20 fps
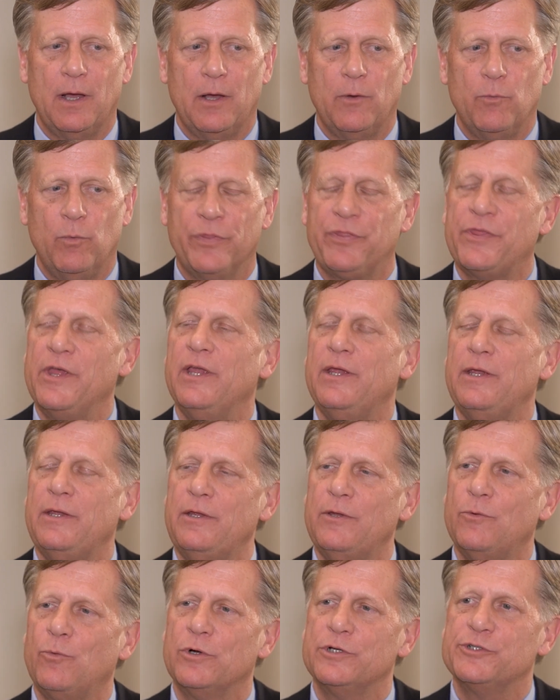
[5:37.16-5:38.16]
What
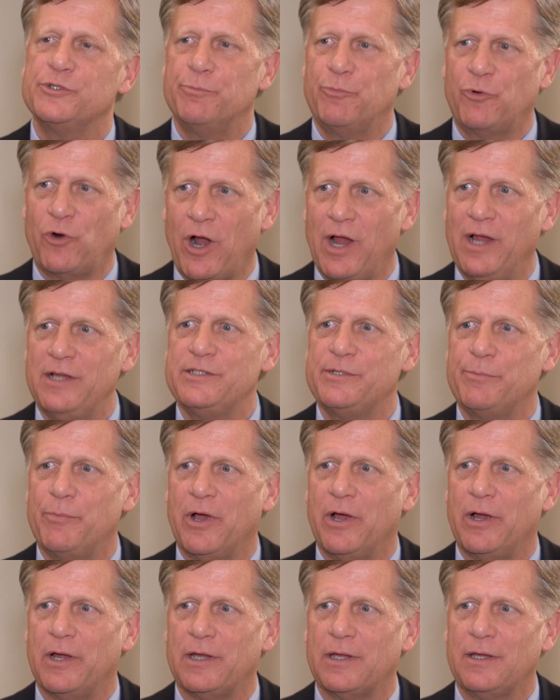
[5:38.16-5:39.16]
they were surprised
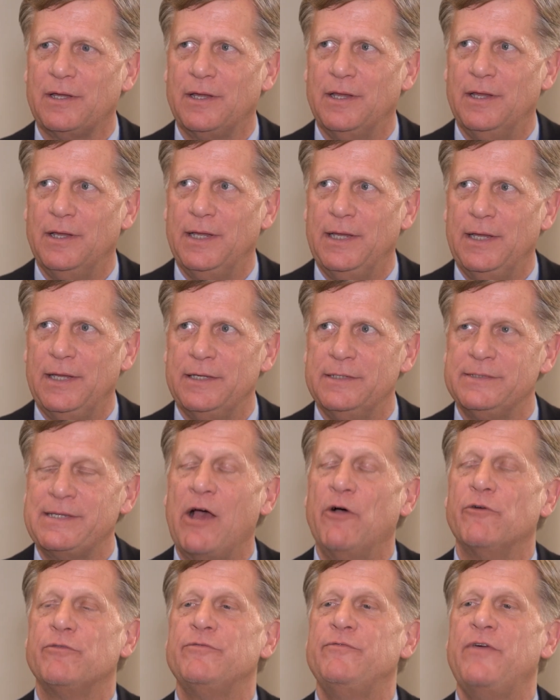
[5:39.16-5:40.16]
by is
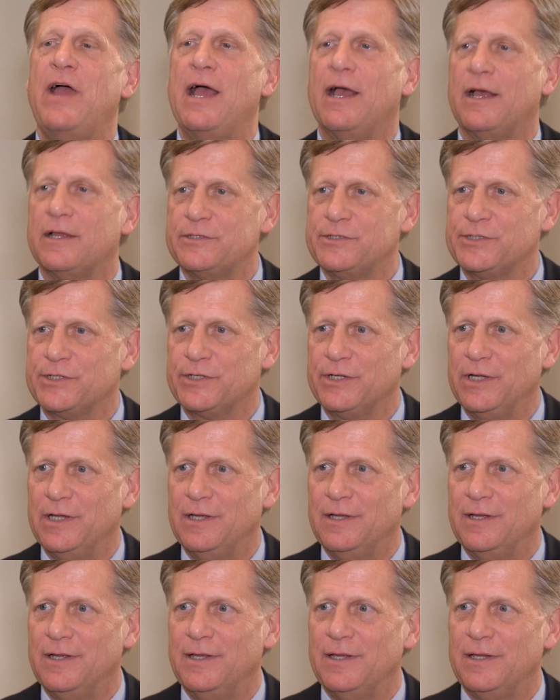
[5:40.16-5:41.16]
how fast
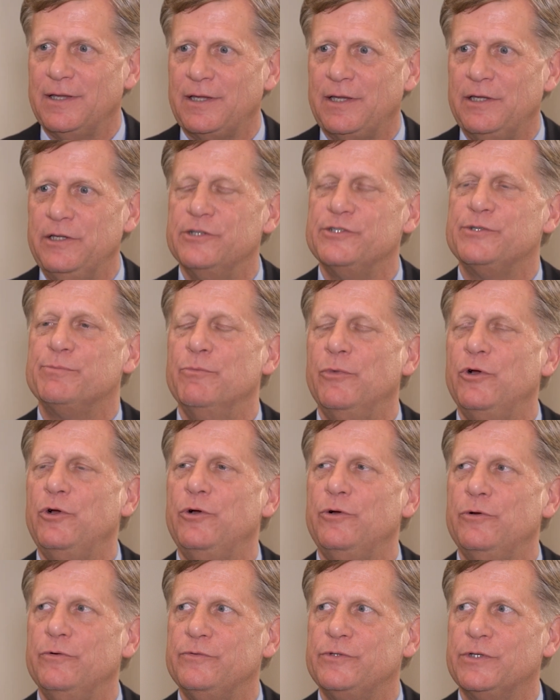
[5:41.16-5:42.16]
he has
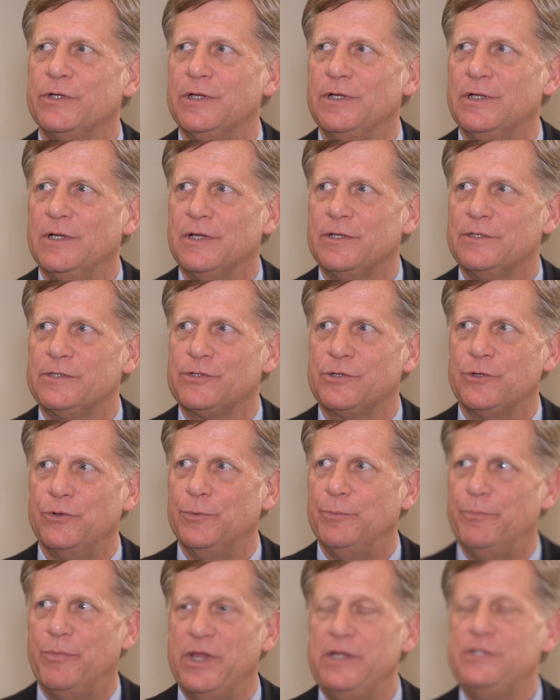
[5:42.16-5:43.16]
moved
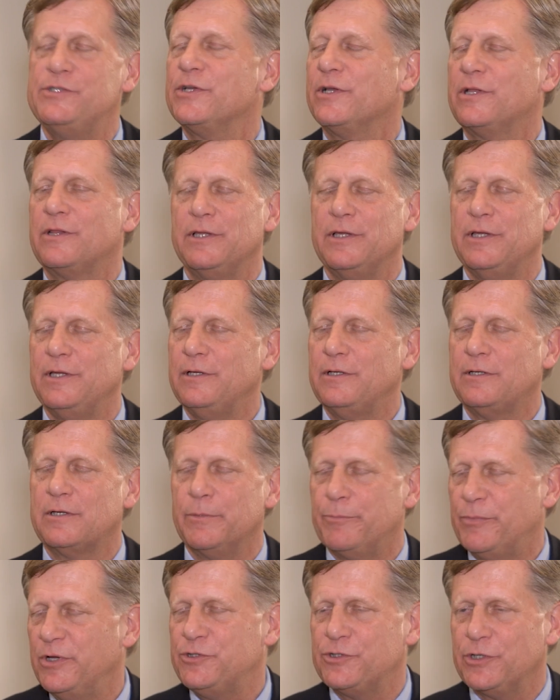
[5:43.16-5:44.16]
to basically
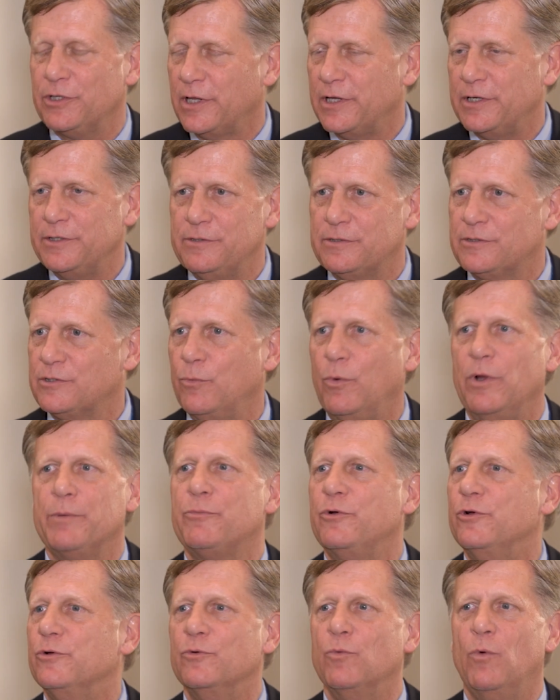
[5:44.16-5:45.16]
capitulate to
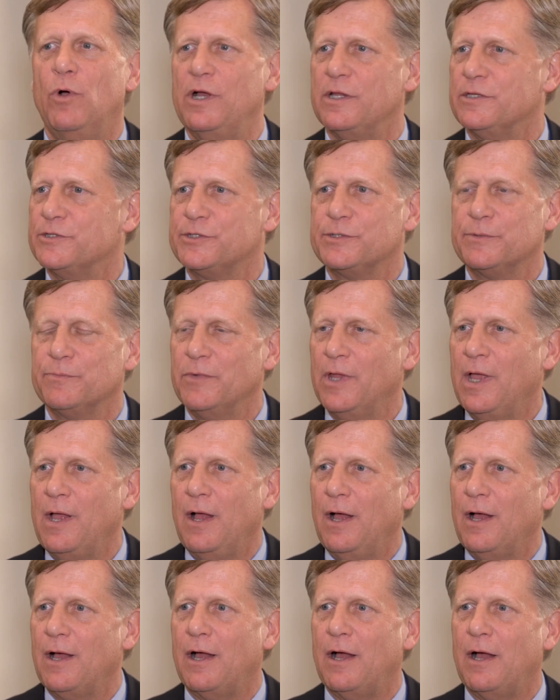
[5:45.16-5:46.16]
what Putin wants.
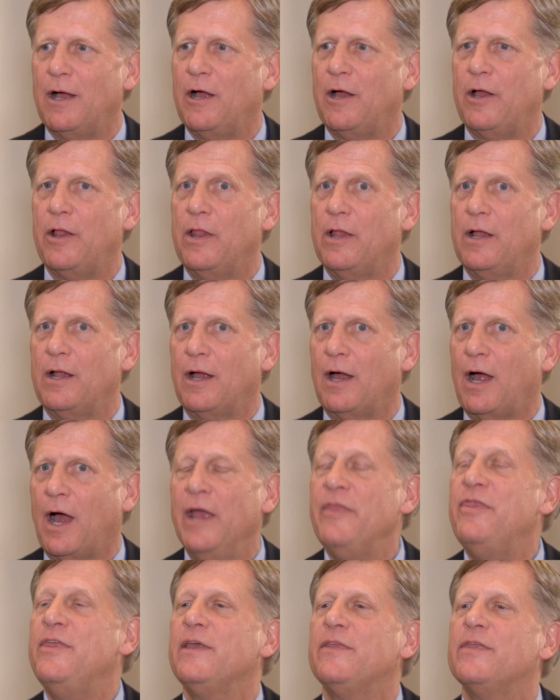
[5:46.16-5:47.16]

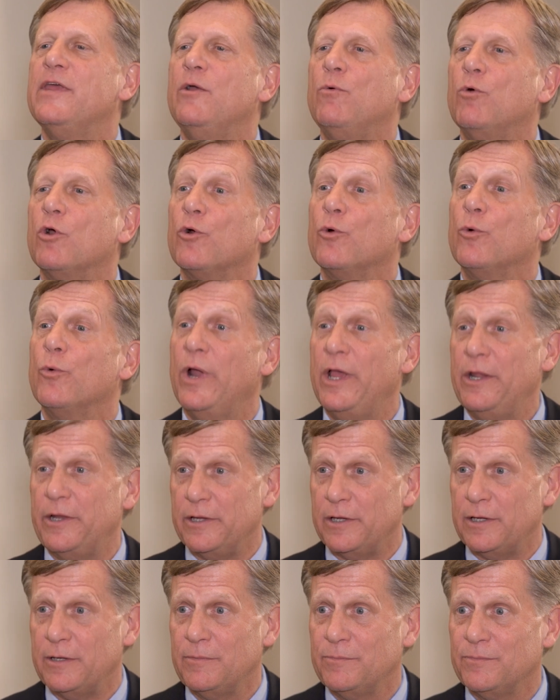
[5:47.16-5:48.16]
I think they were
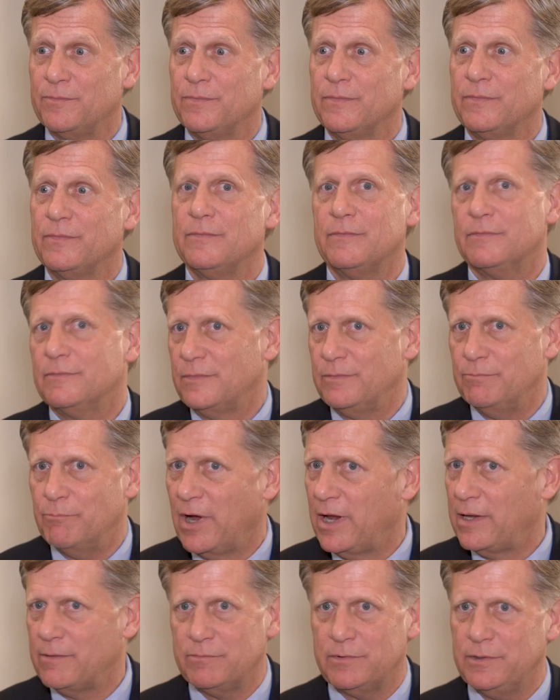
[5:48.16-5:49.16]
ready.
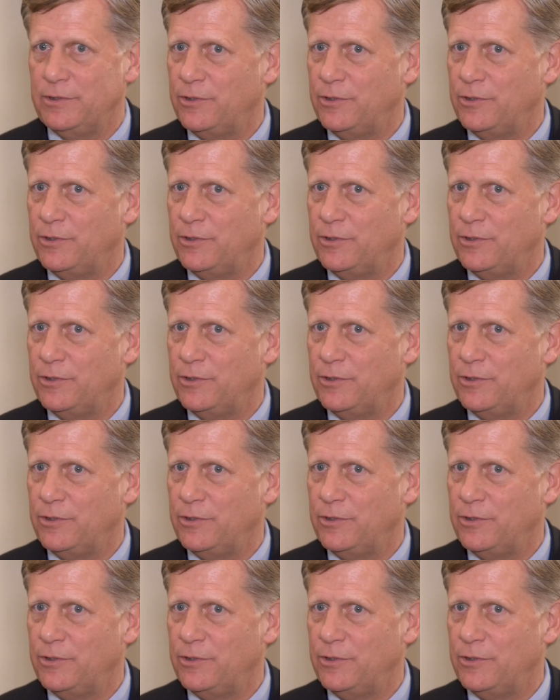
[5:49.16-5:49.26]
My